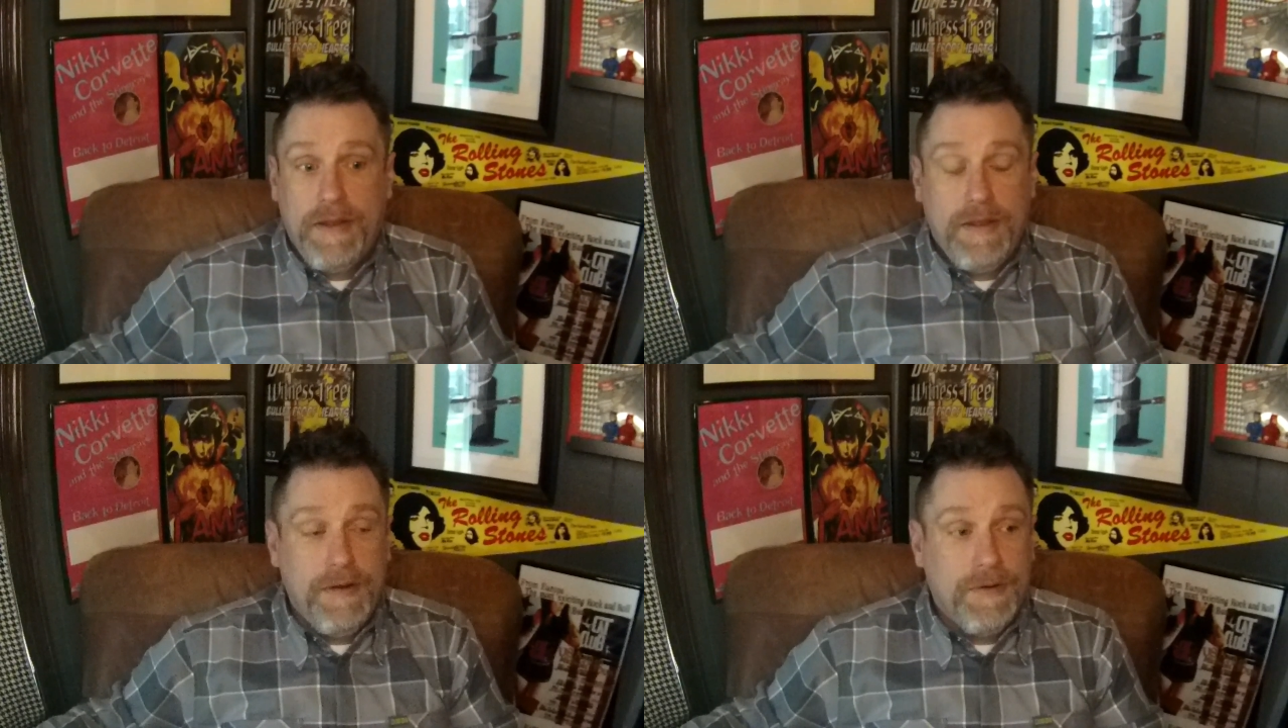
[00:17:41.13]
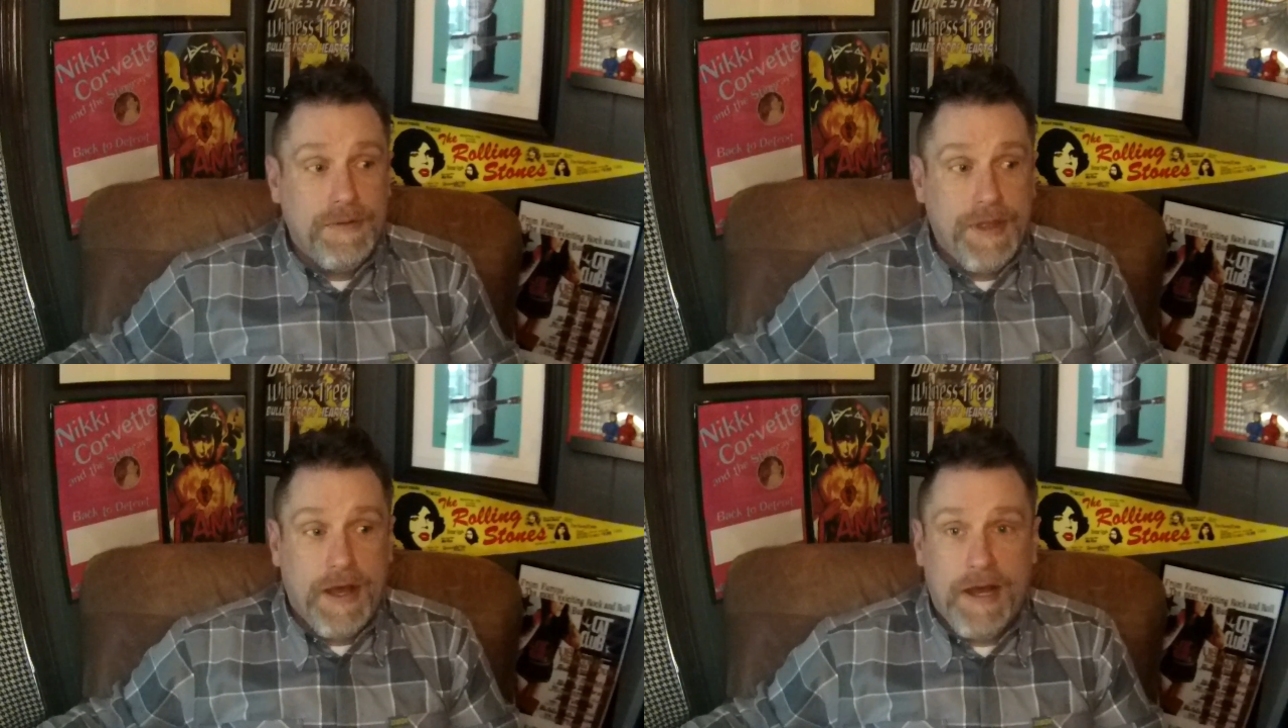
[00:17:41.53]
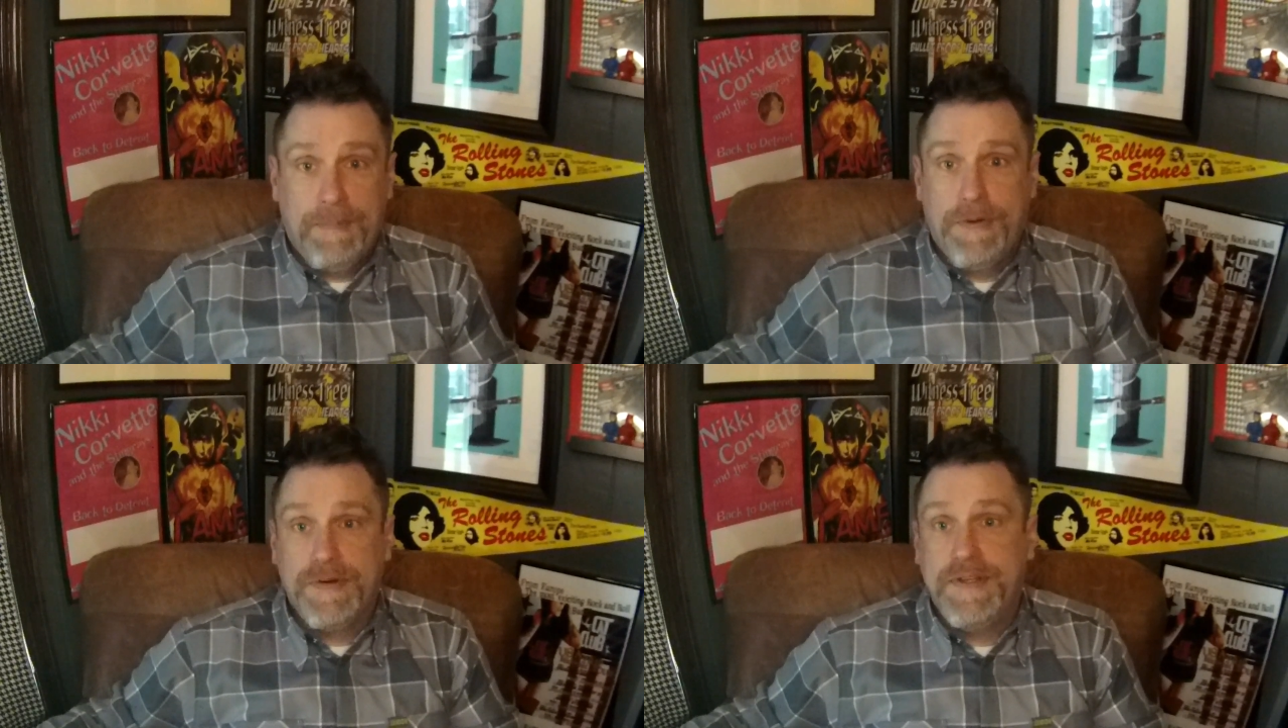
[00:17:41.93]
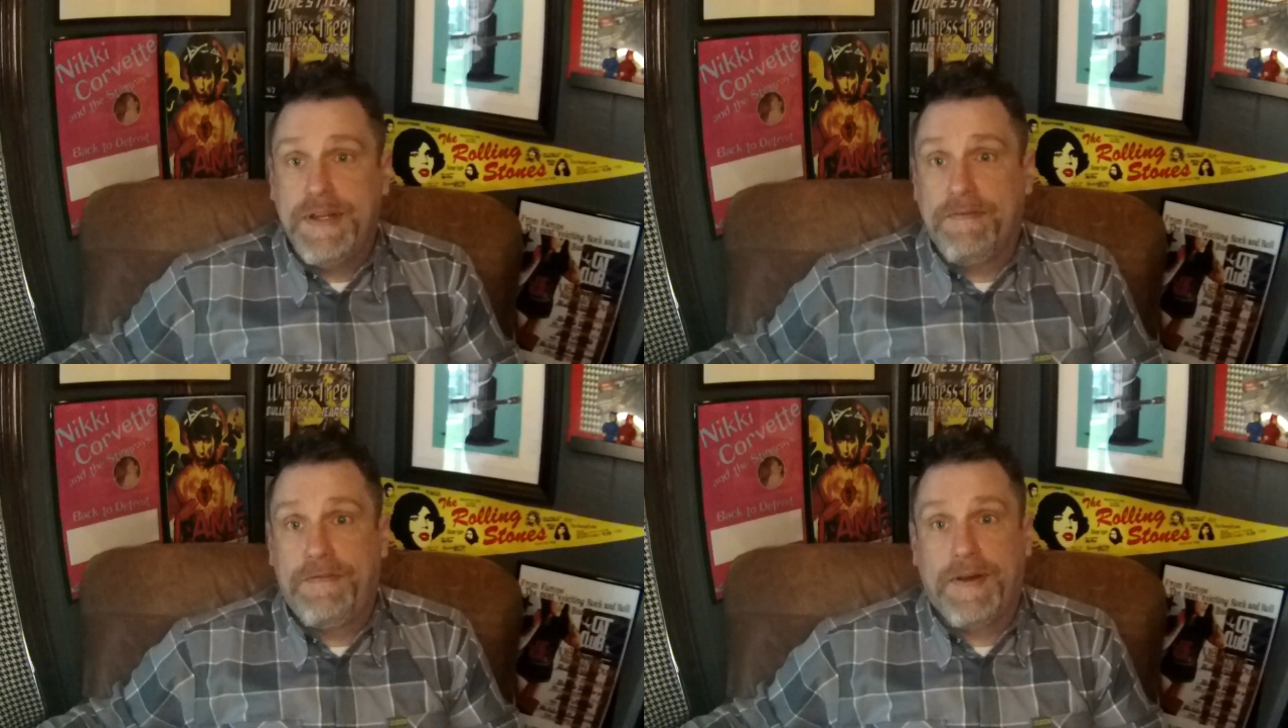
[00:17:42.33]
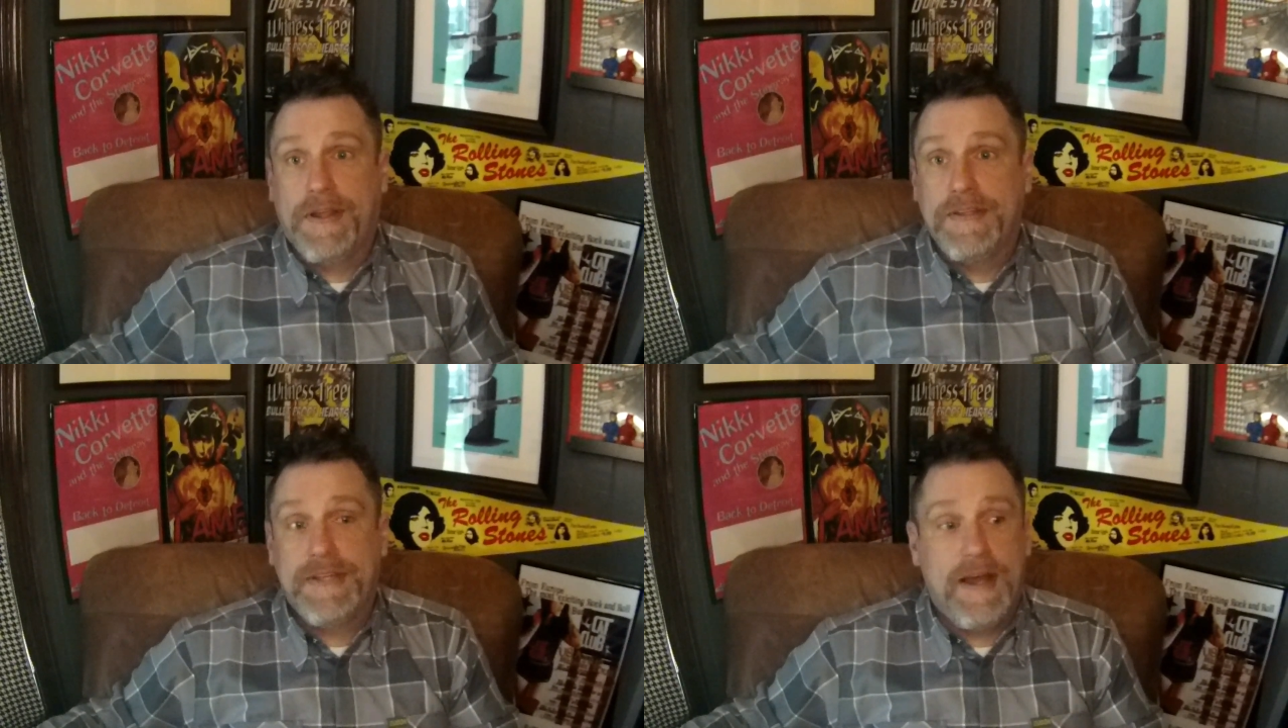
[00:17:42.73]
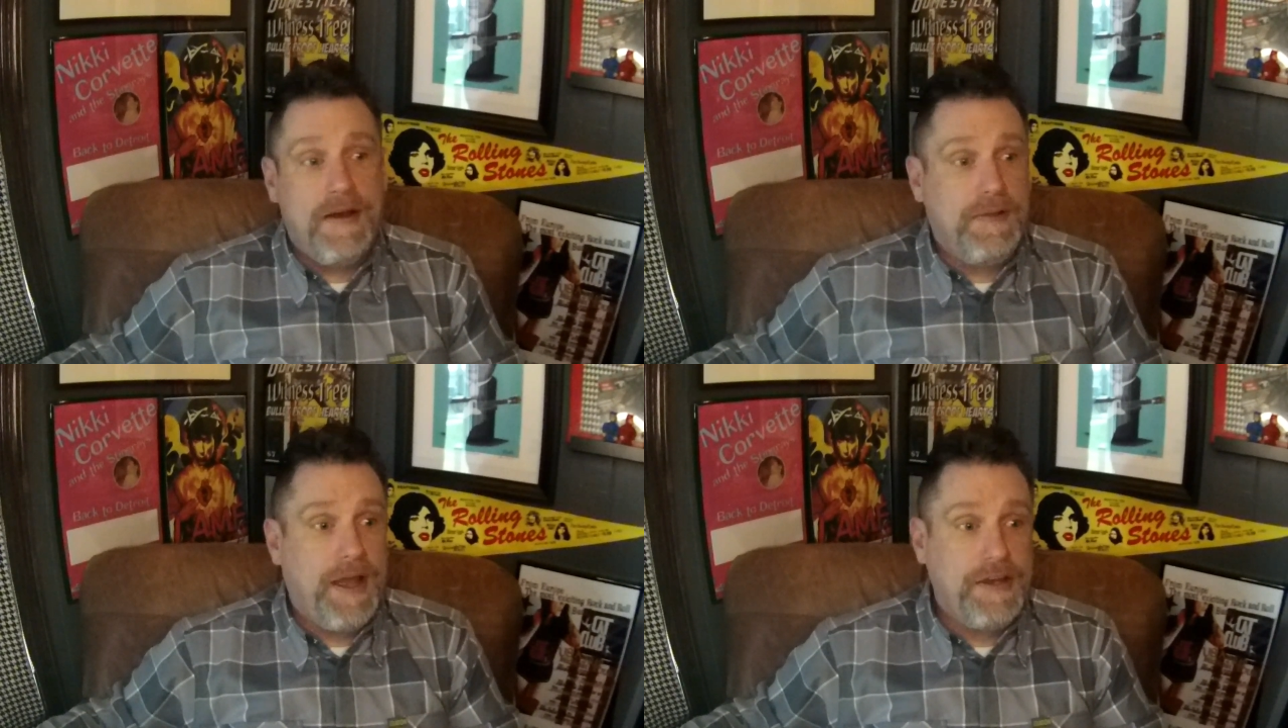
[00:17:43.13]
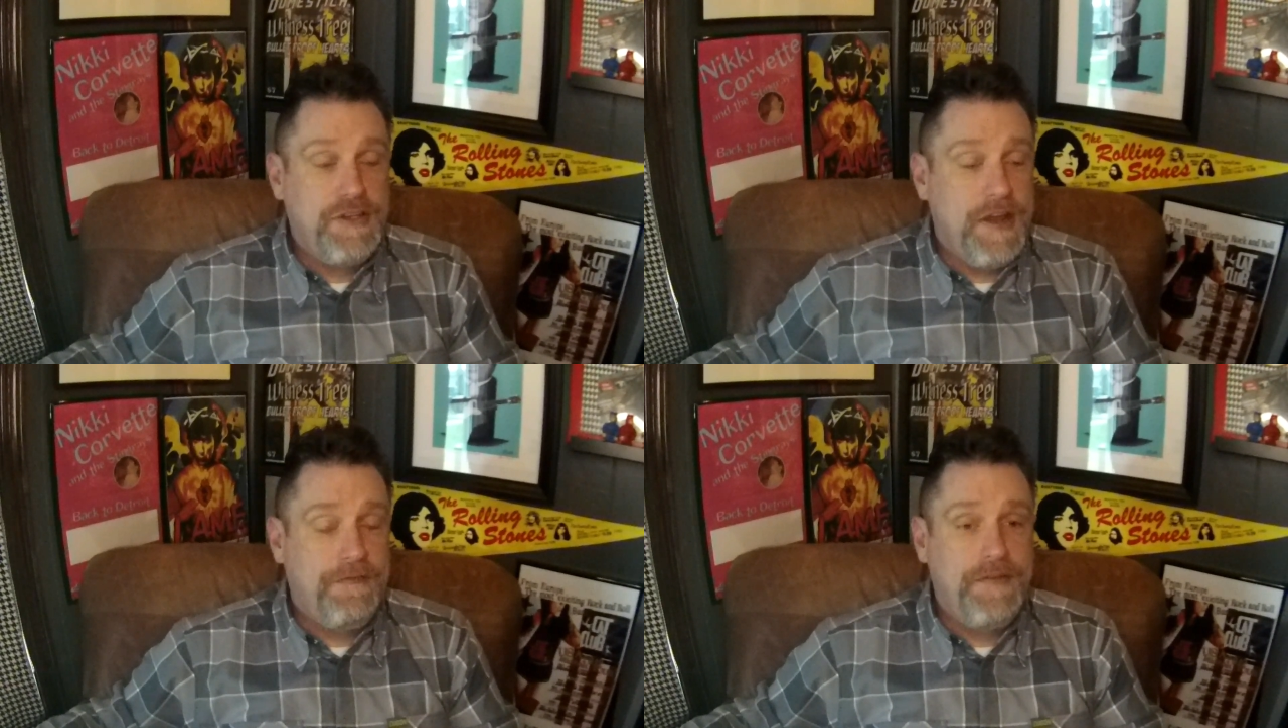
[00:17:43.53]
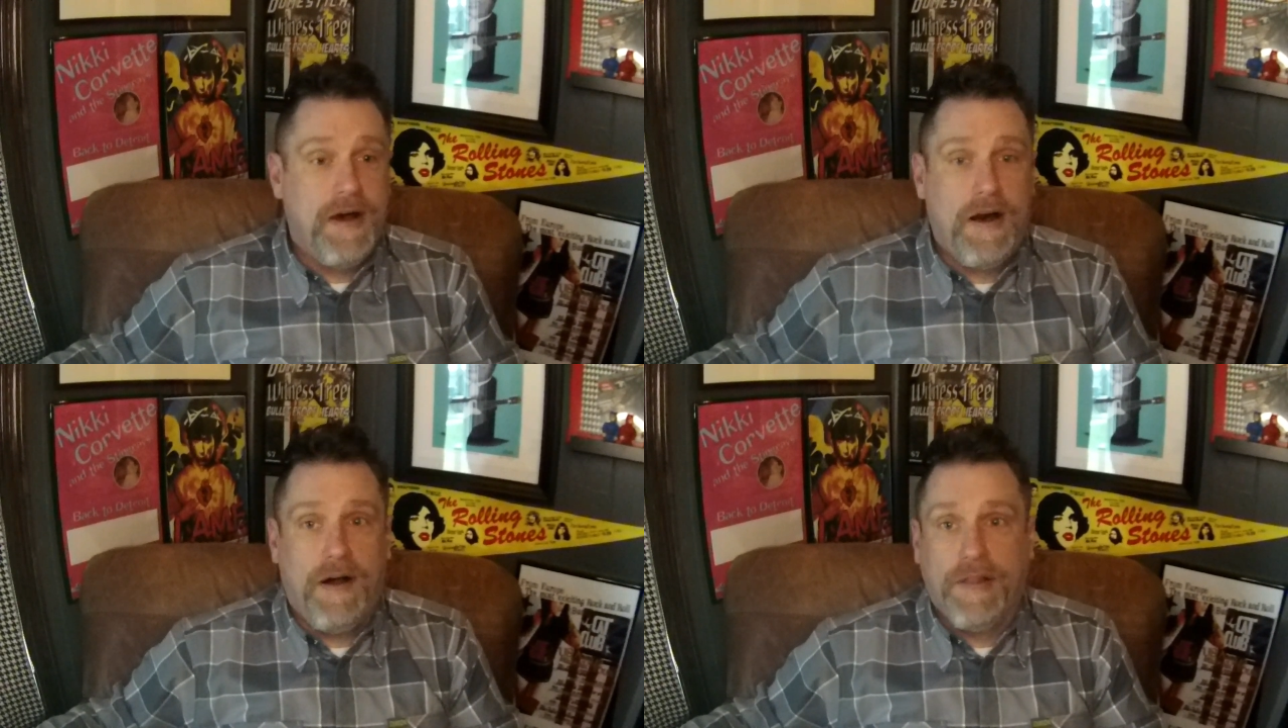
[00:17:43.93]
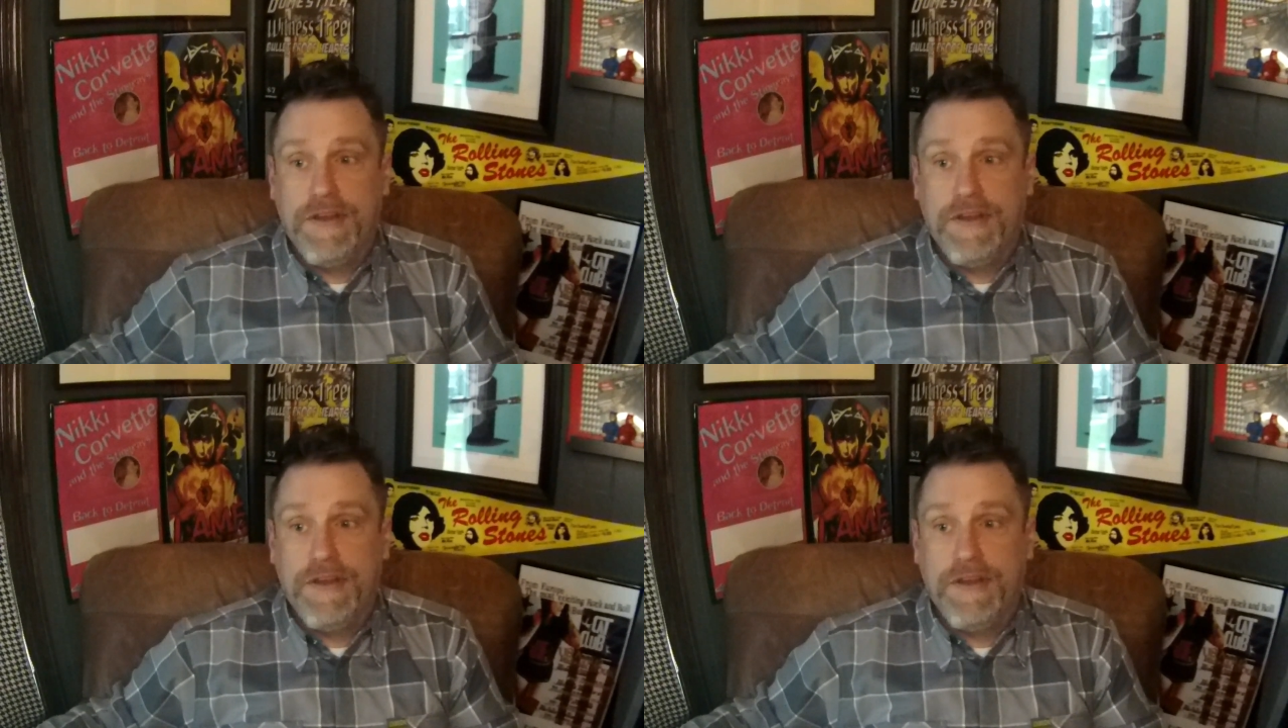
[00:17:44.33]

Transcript: you know, the Humpers didn't fucking sound like Jeff Dahl,